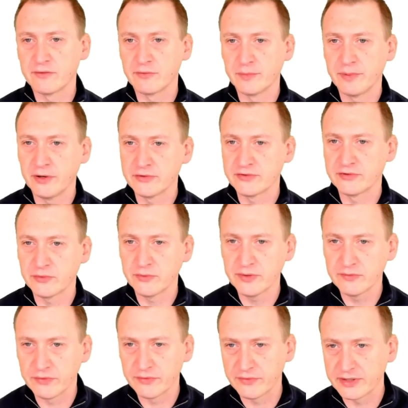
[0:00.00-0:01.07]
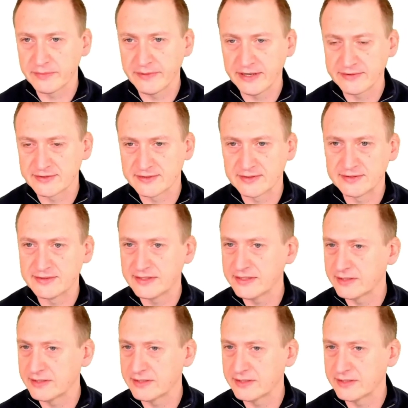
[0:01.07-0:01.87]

repository with a capacity tier,